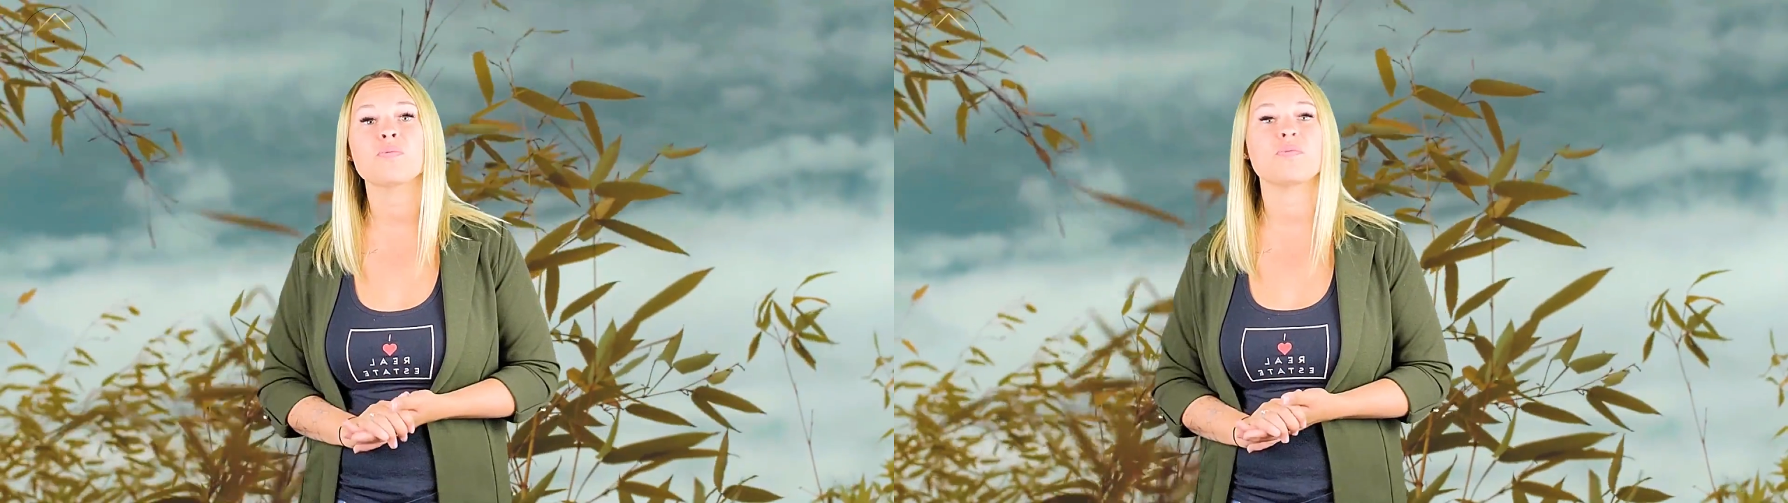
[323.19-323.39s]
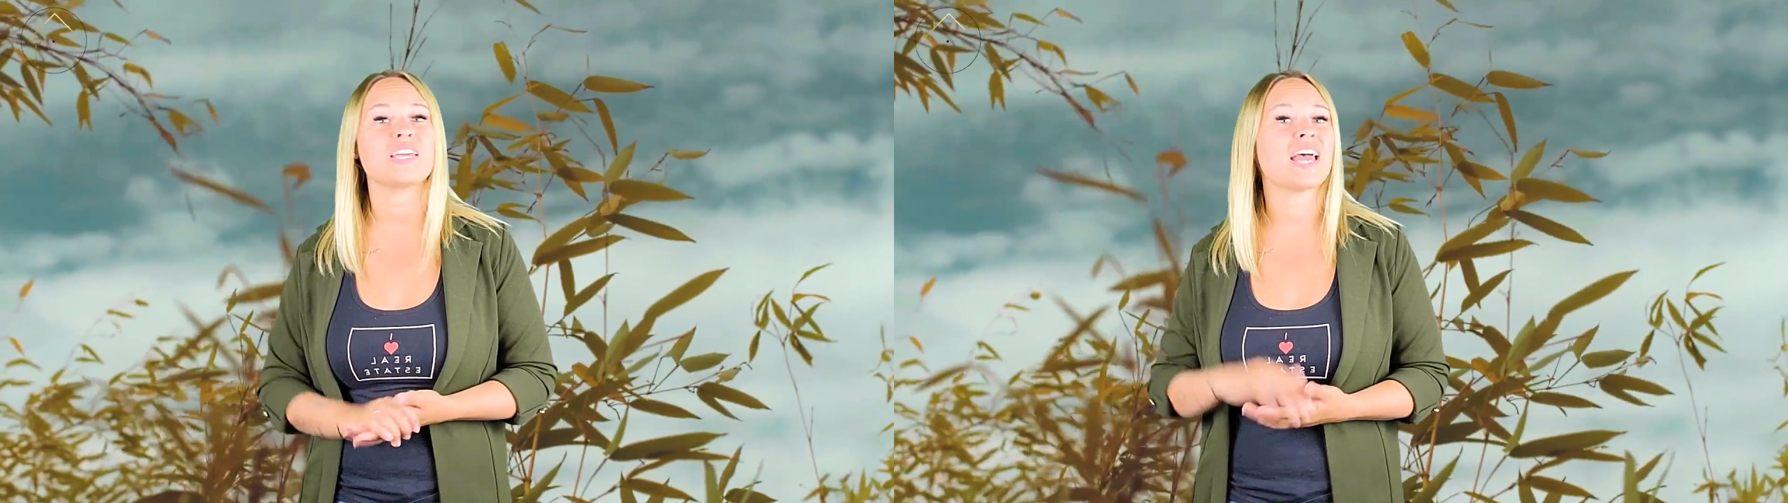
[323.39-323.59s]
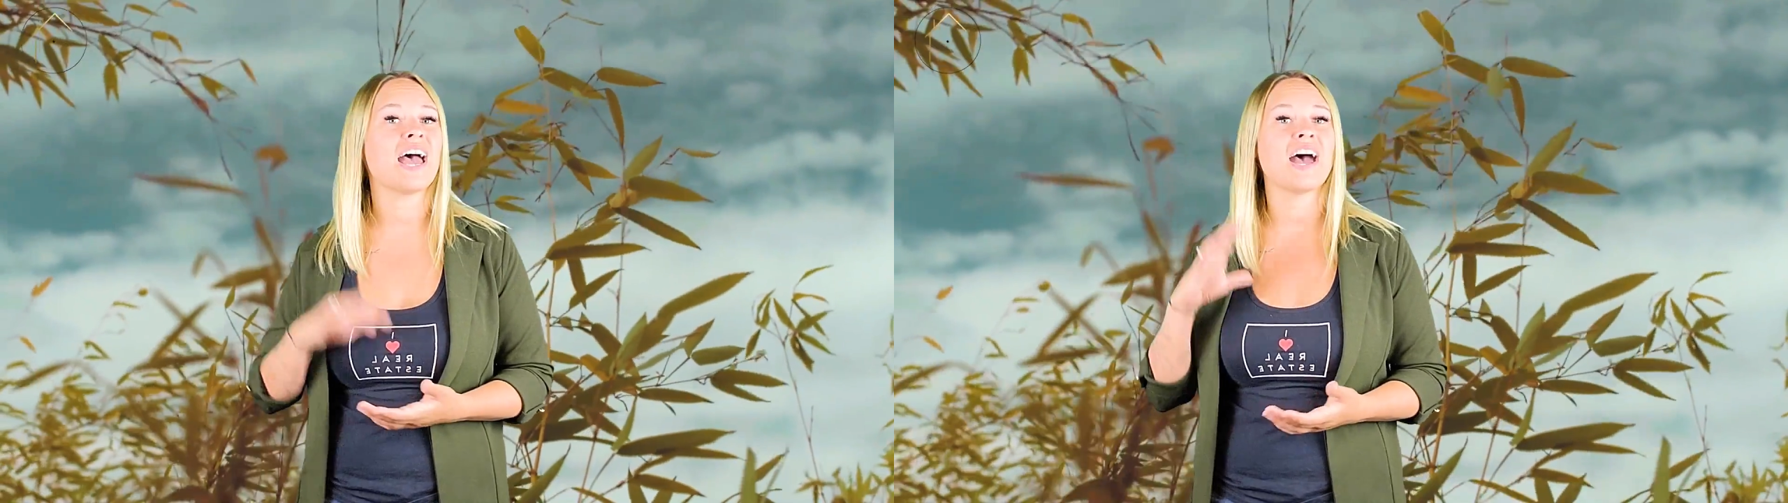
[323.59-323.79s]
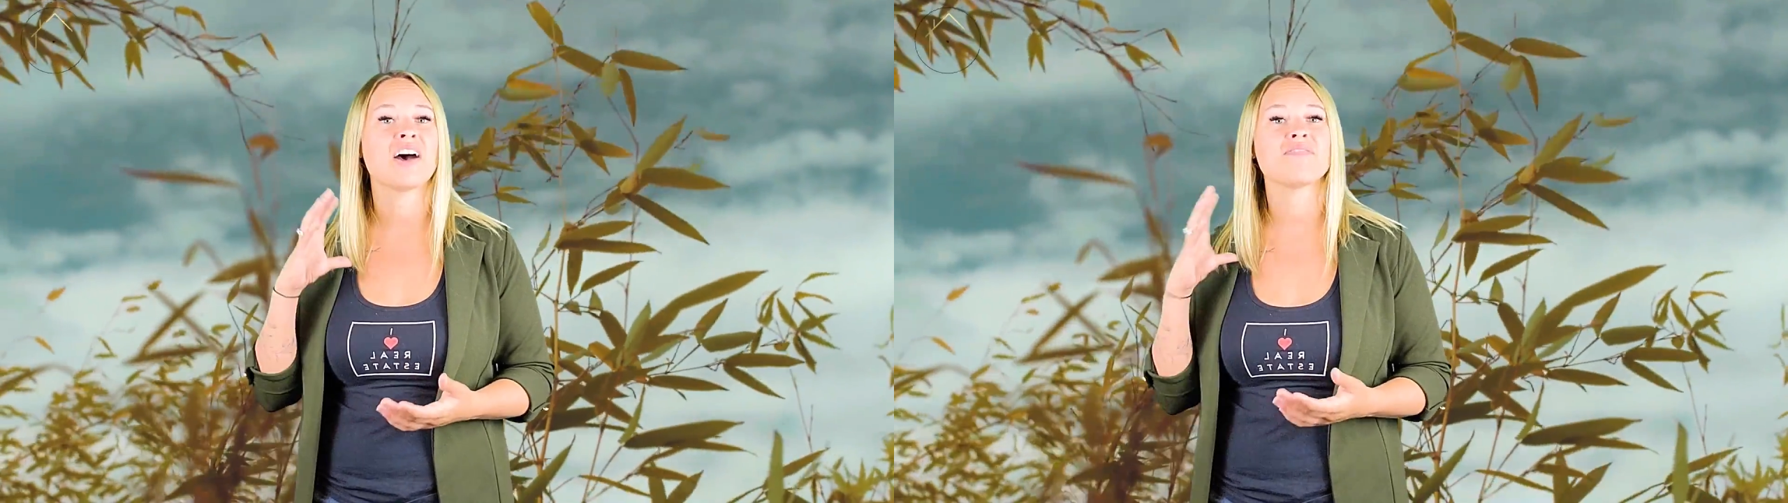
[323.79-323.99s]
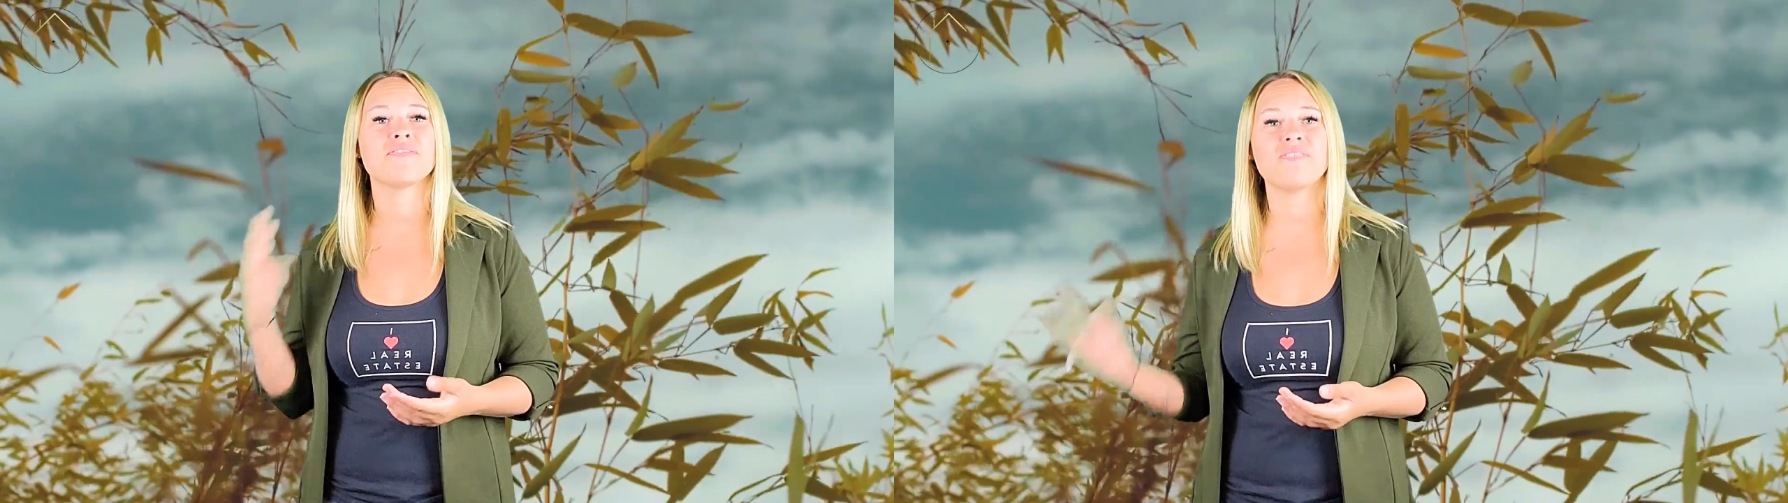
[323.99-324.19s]
we
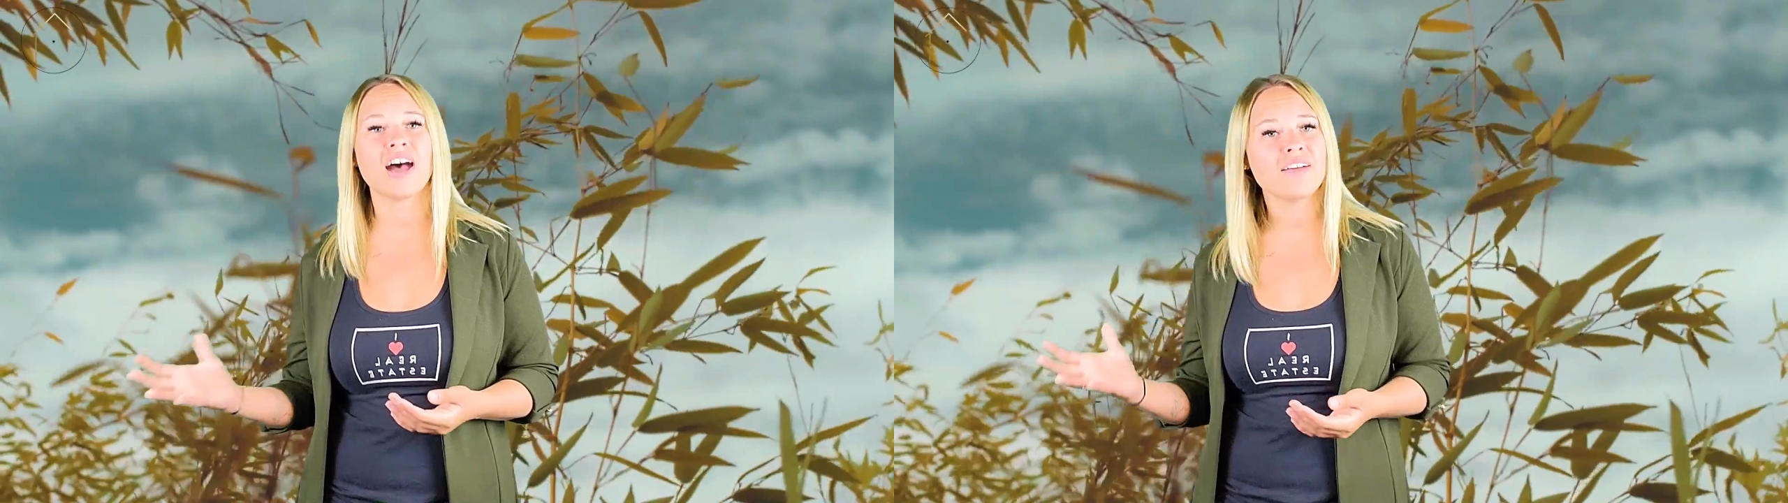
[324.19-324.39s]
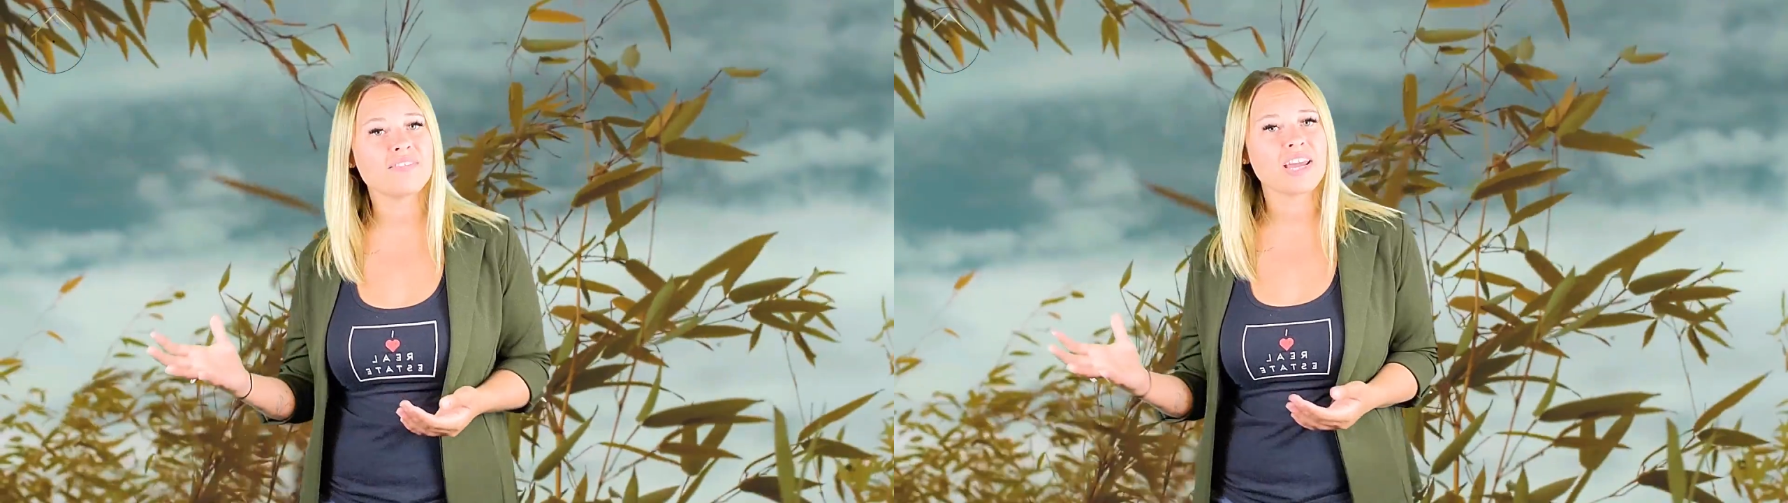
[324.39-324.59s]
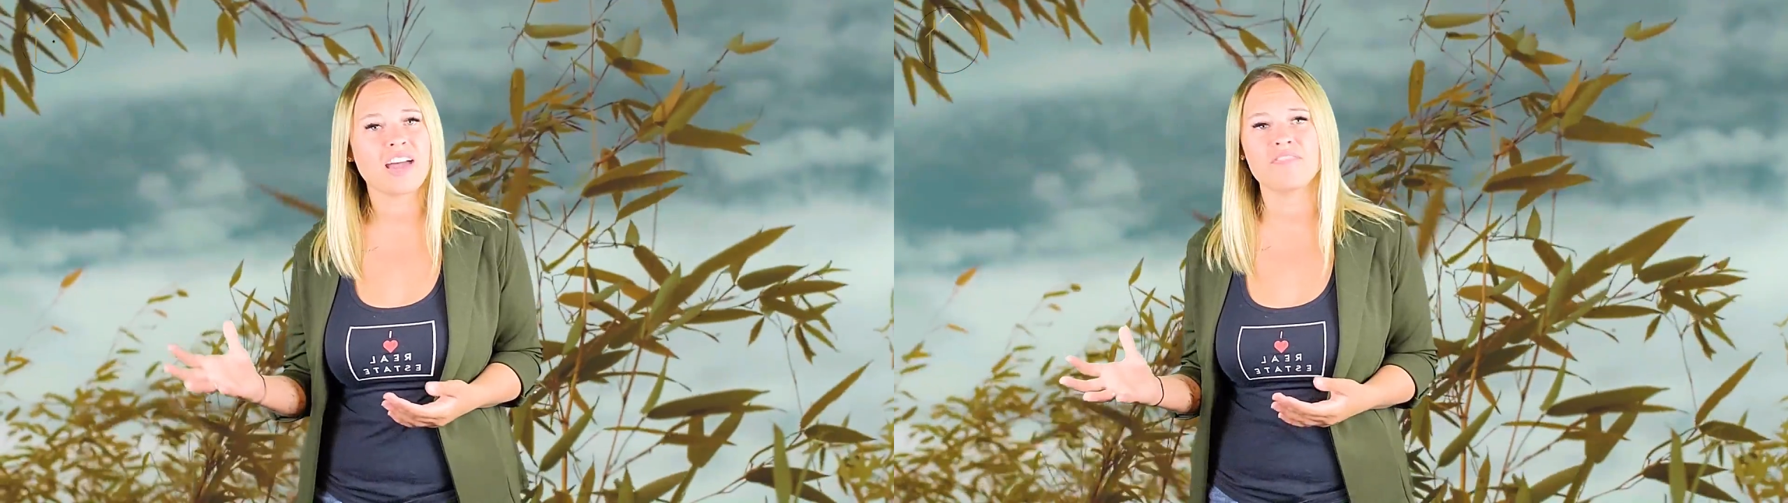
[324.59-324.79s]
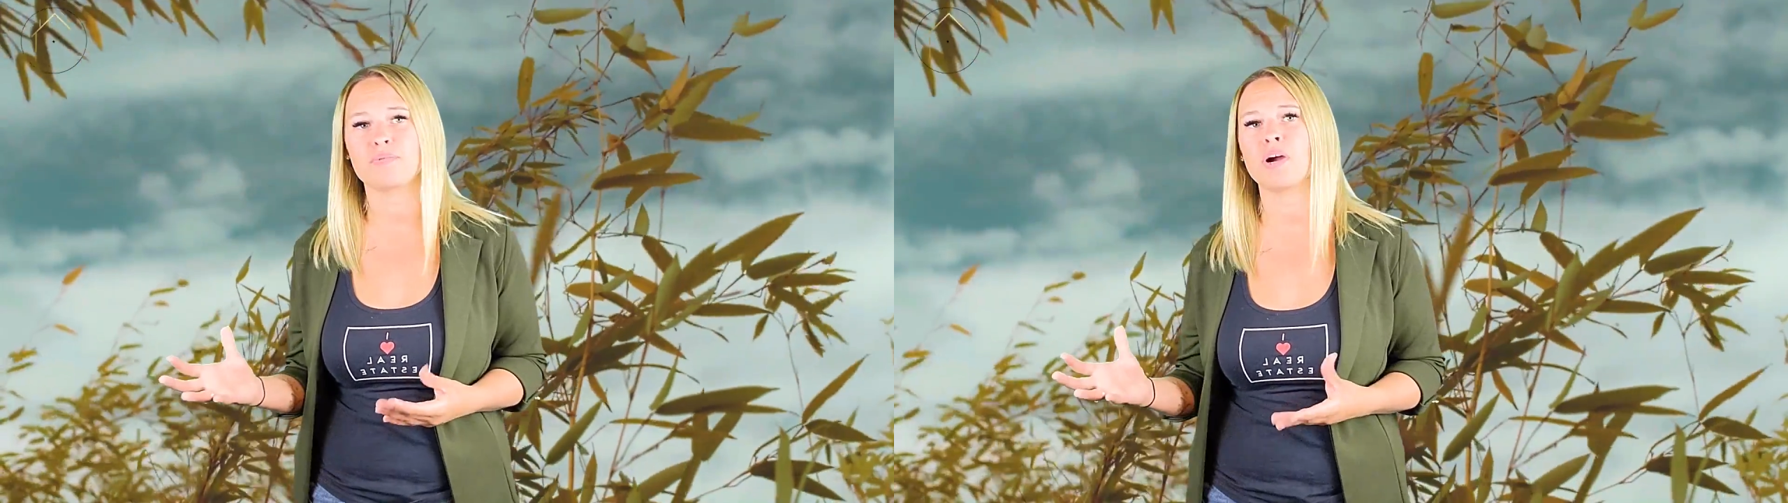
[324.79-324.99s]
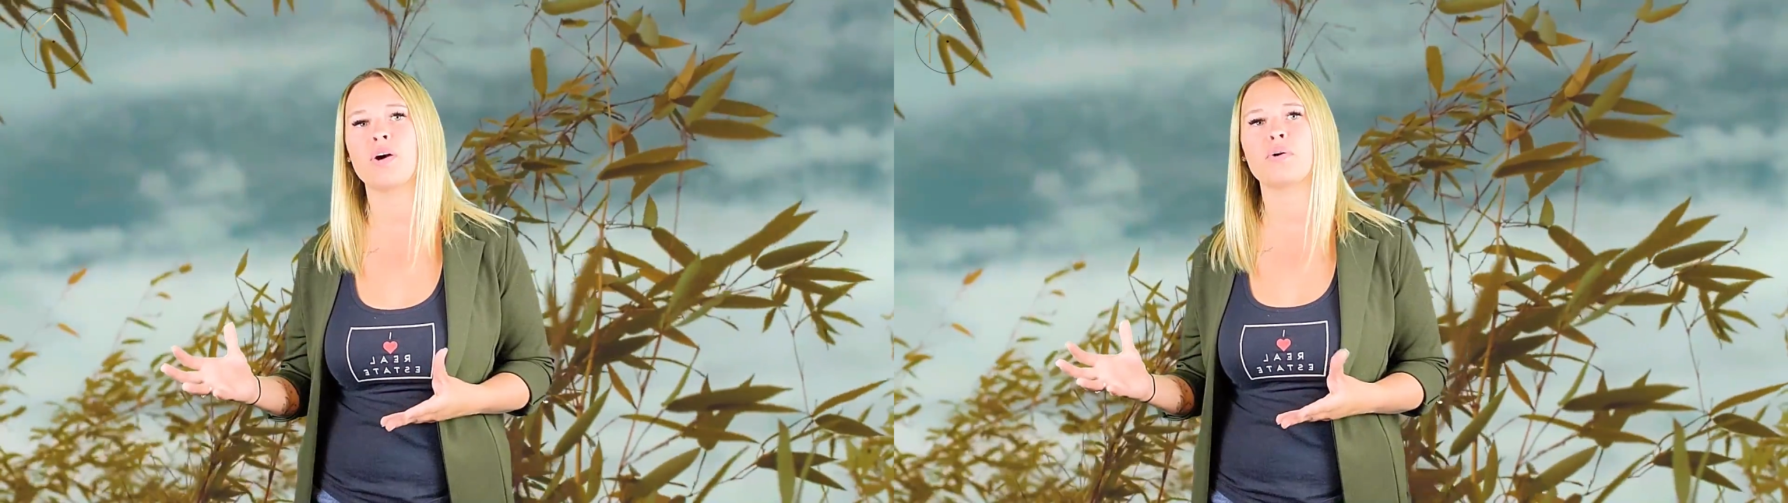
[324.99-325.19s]
have 5.5
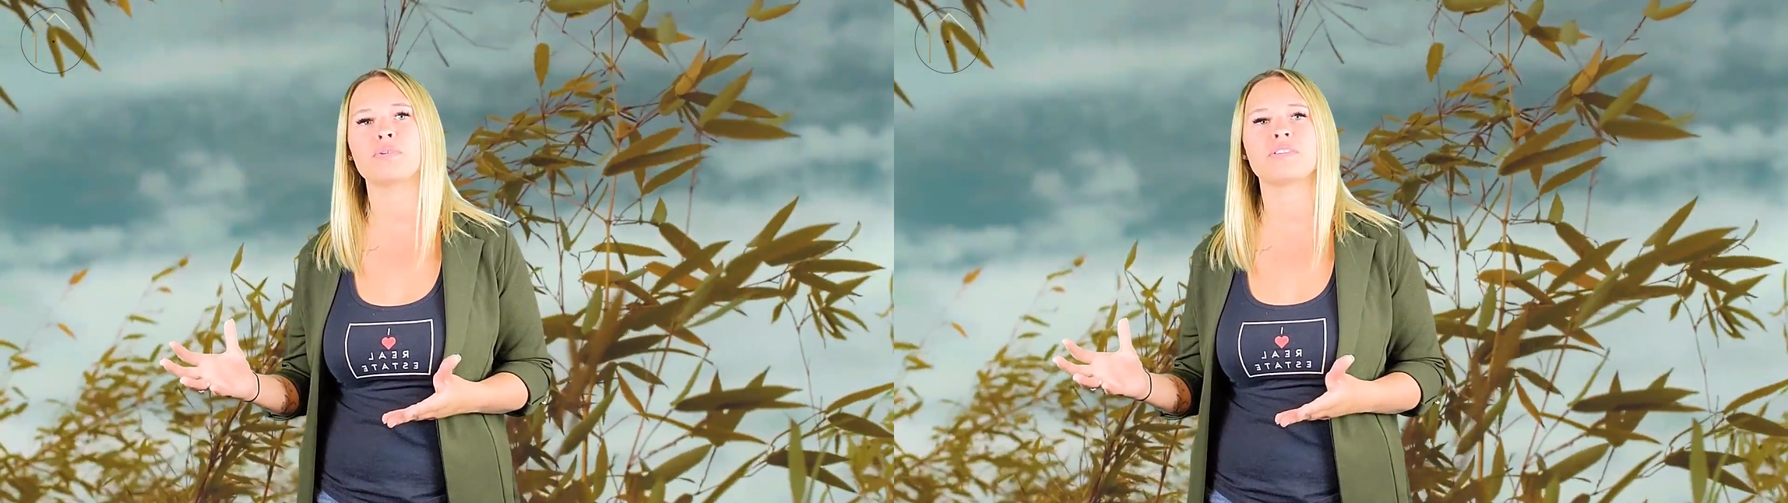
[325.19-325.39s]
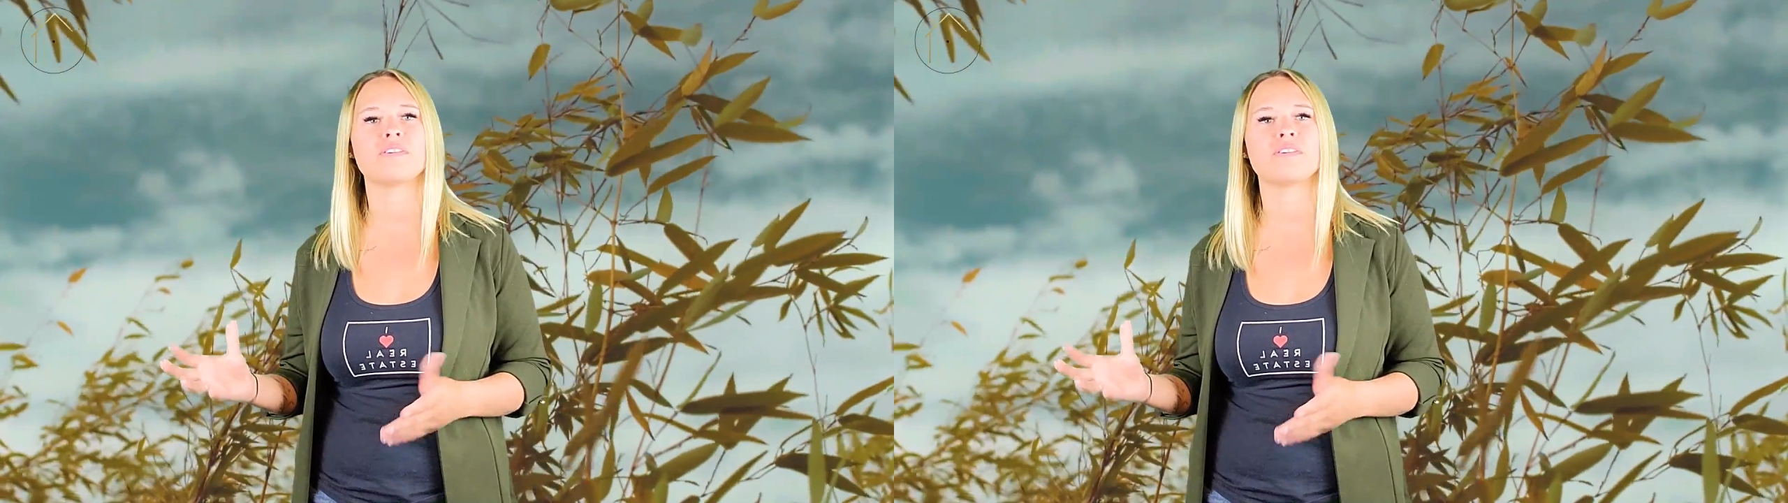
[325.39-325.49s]
pros